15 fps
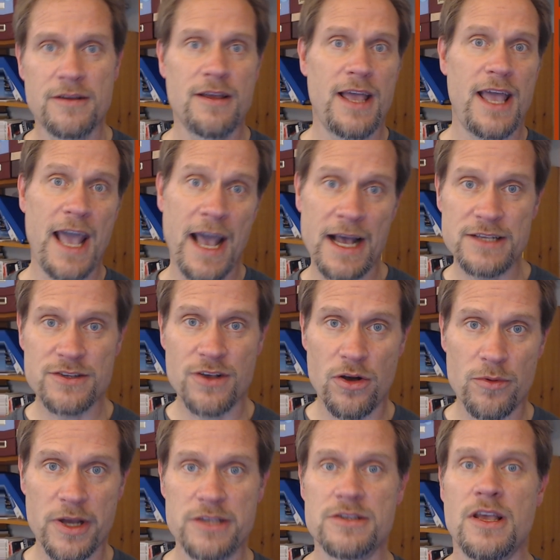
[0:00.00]
as
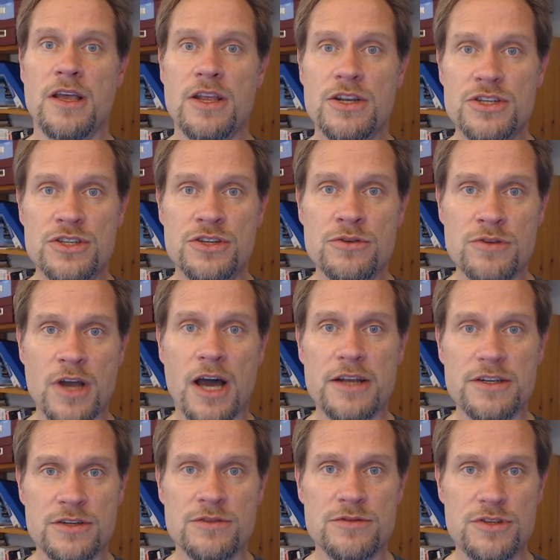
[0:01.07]
always, do not
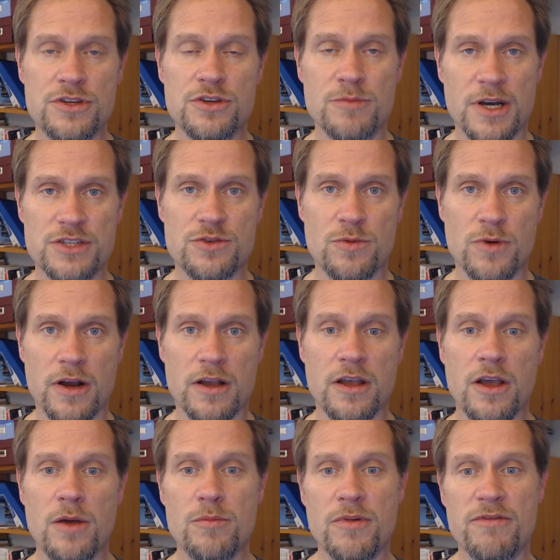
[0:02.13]
do too much work
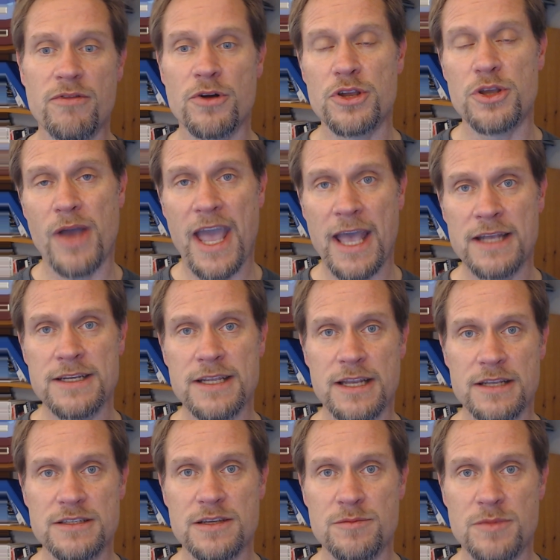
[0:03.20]
before you hand it in
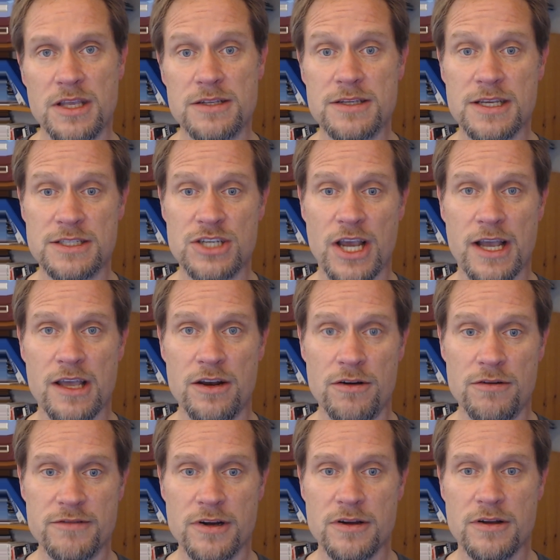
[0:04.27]
to me to check it
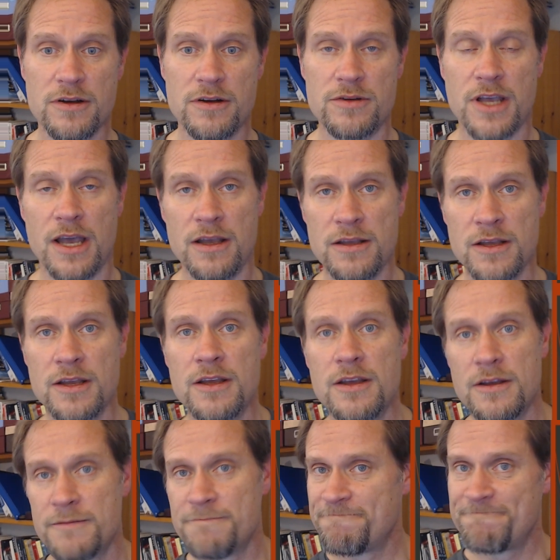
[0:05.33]
over, okay?
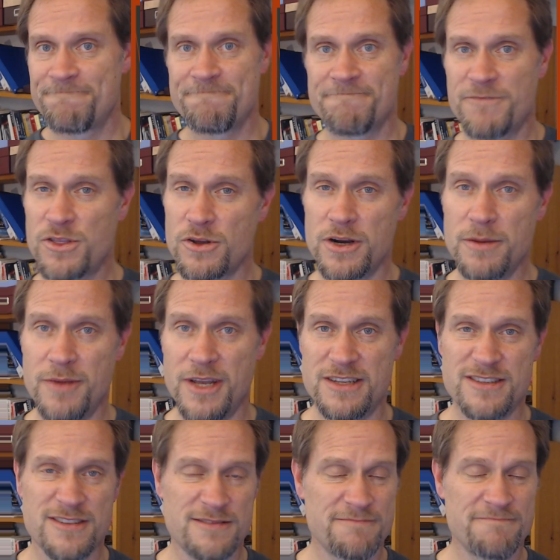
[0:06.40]
30 minutes,
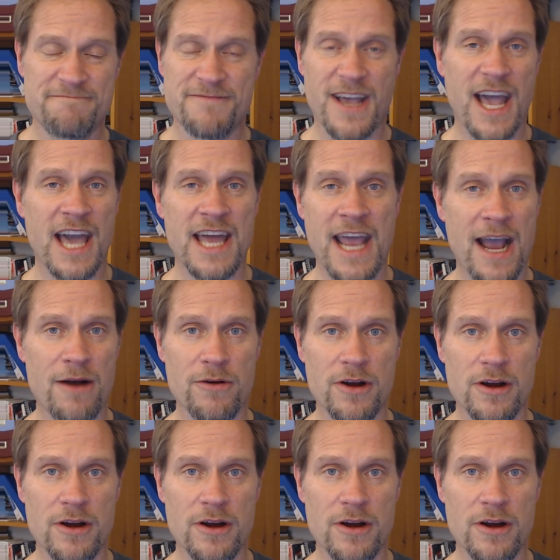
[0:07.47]
an hour,